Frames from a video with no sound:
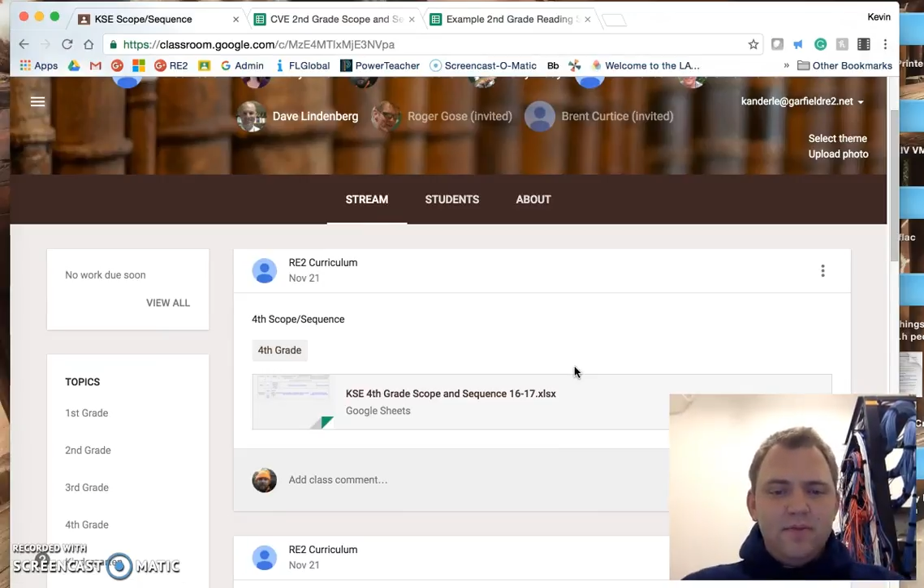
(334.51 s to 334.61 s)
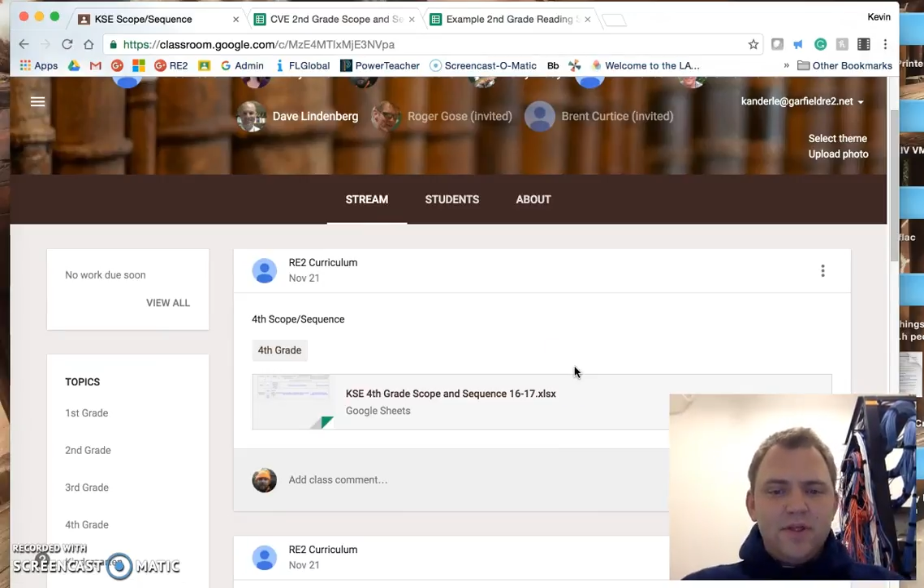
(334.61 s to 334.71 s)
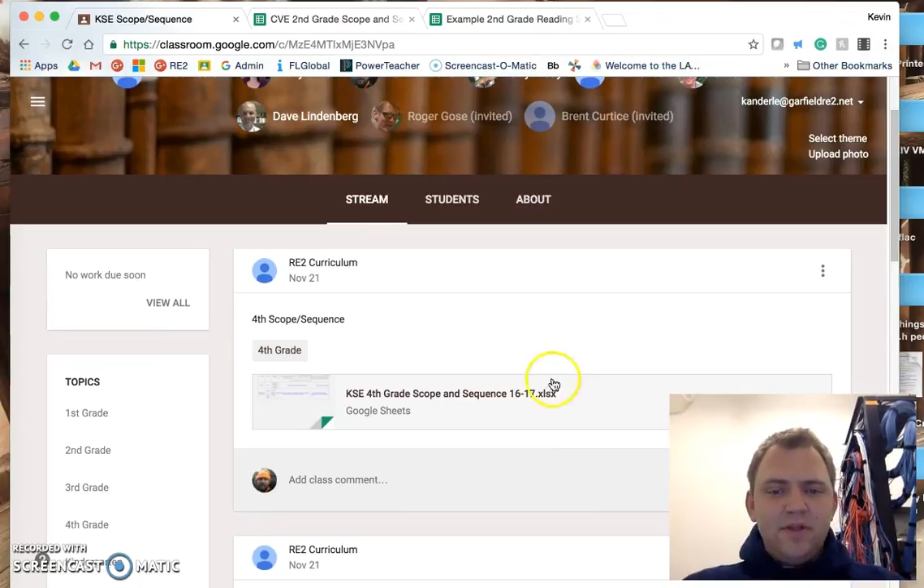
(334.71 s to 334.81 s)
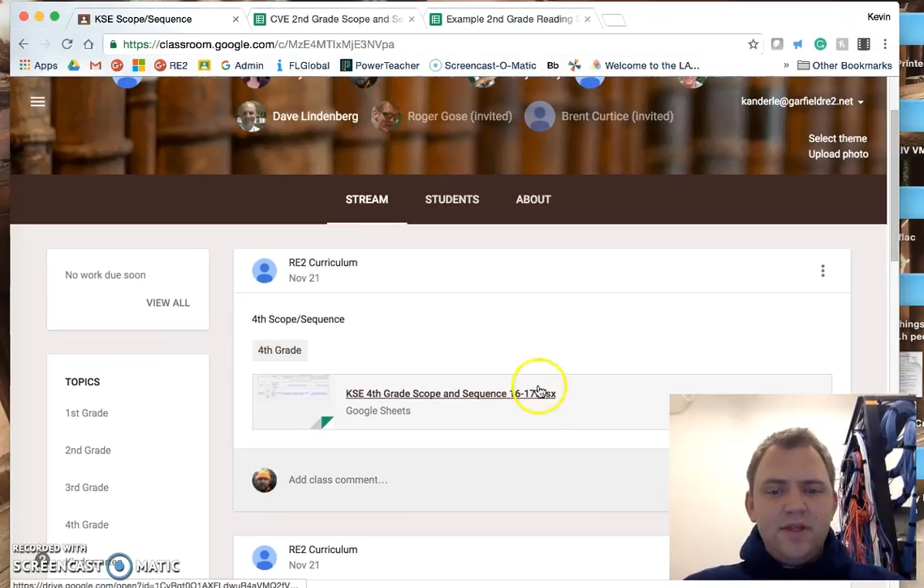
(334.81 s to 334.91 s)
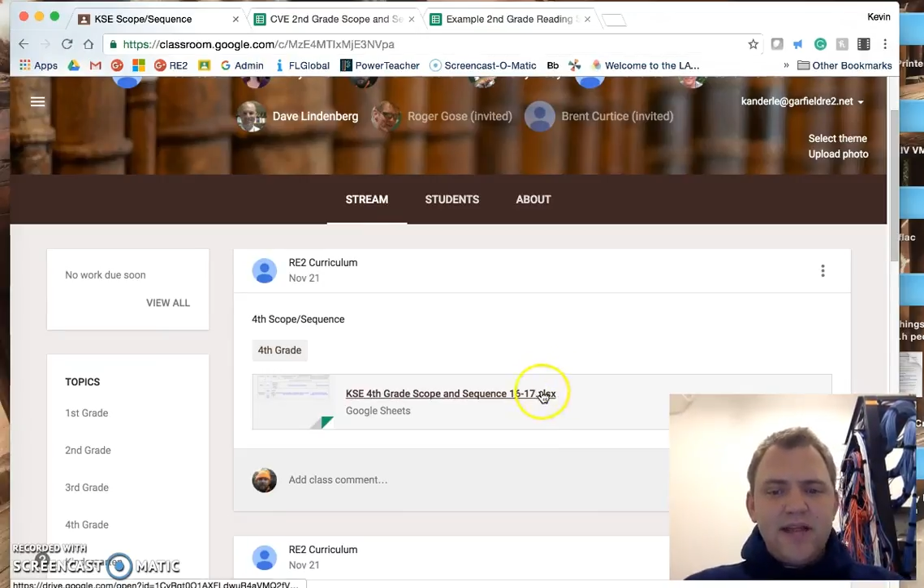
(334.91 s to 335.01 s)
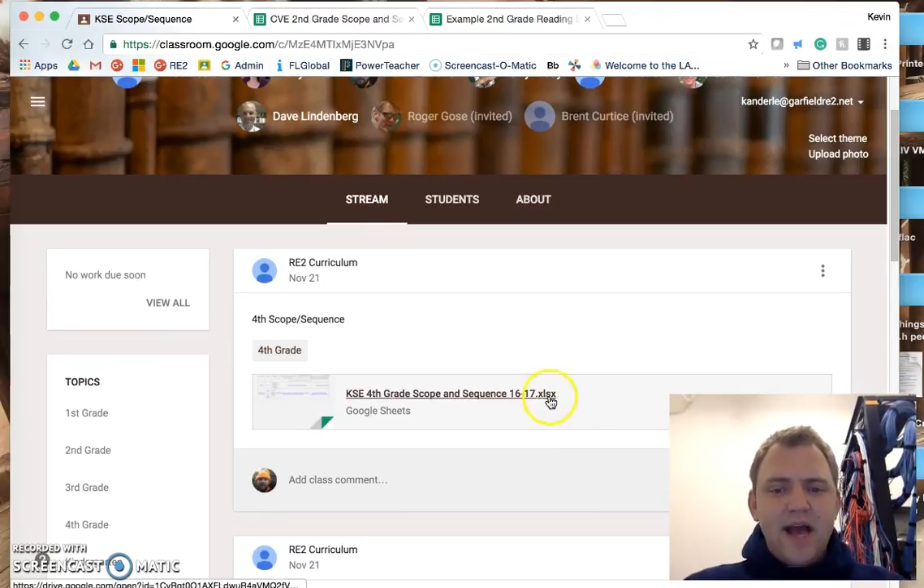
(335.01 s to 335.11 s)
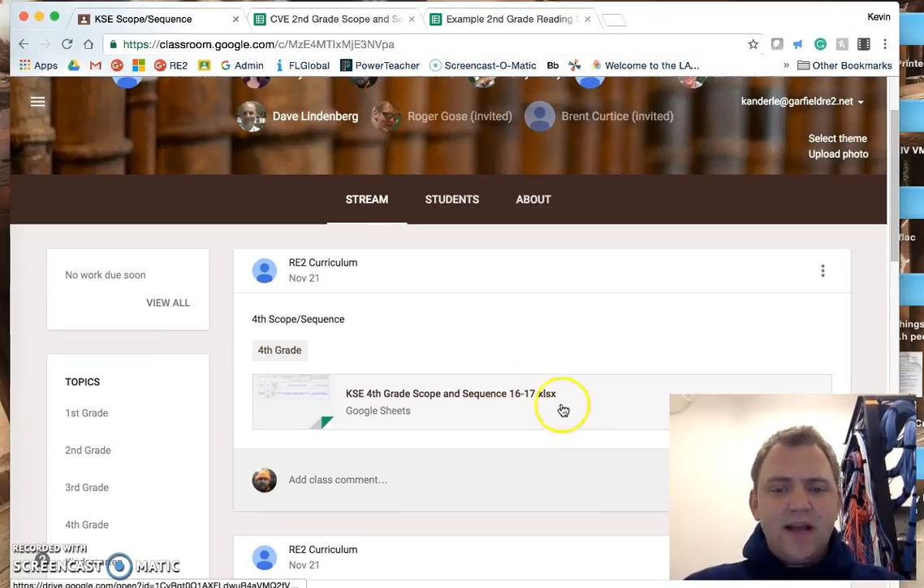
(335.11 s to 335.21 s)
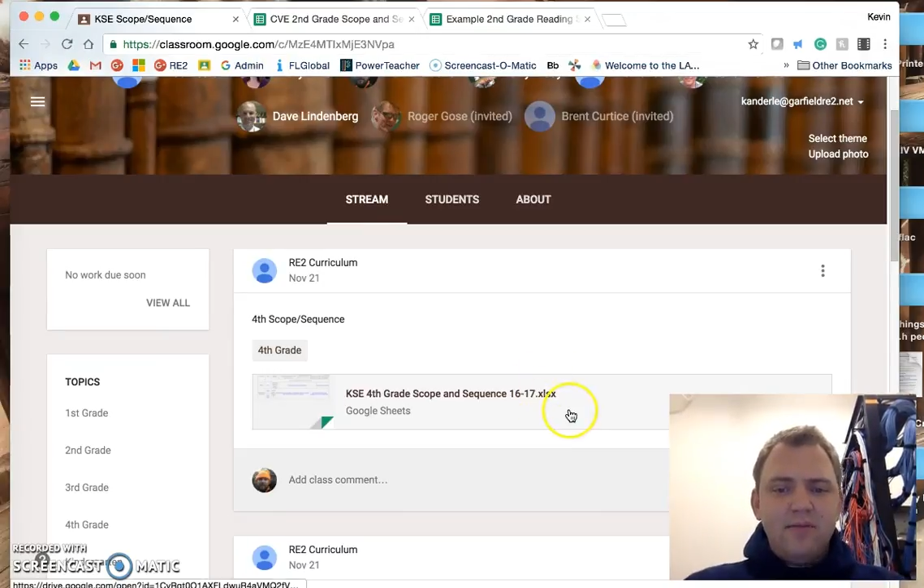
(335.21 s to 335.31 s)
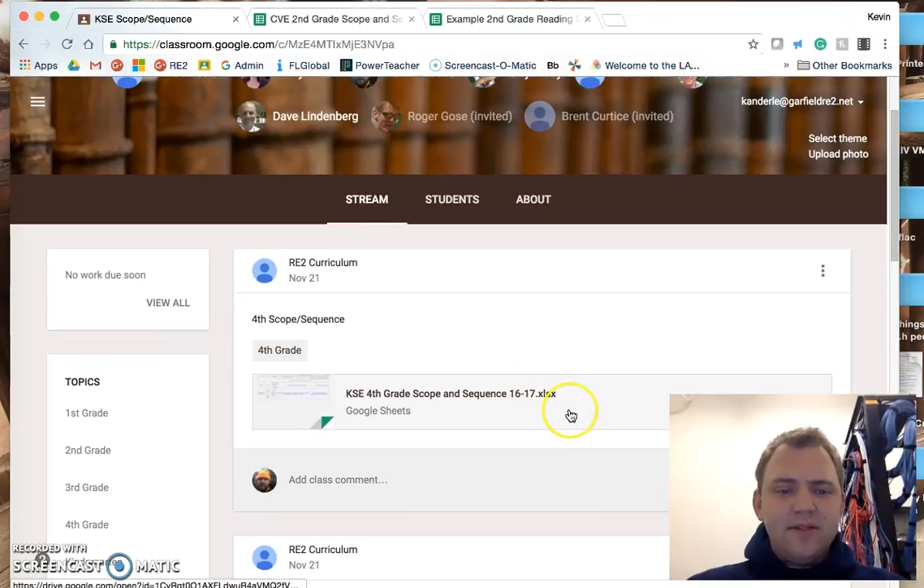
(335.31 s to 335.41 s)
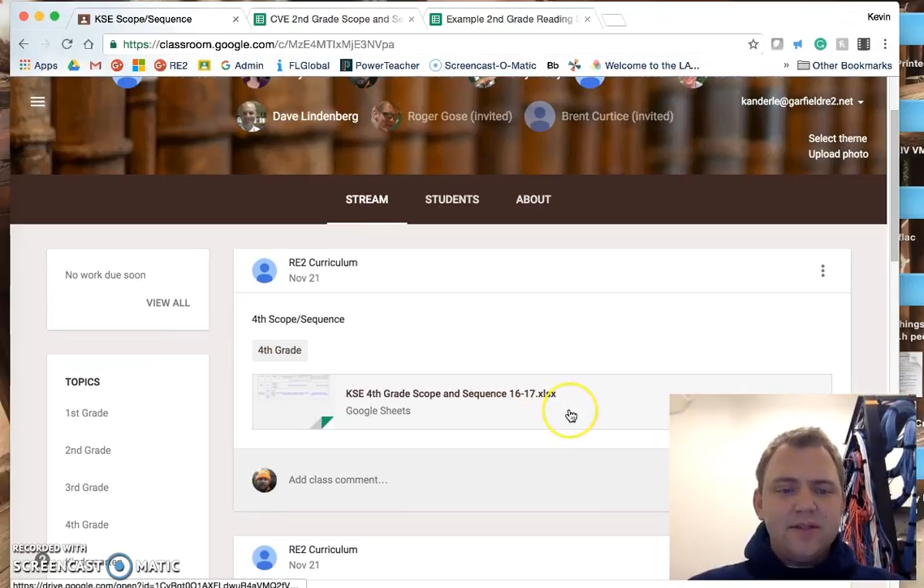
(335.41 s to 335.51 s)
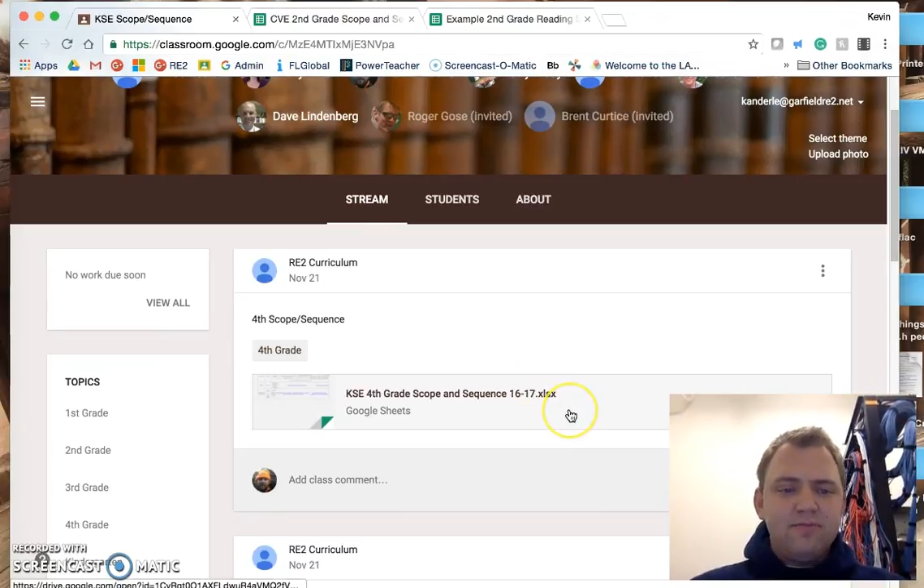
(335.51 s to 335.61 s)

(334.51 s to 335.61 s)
to these documents,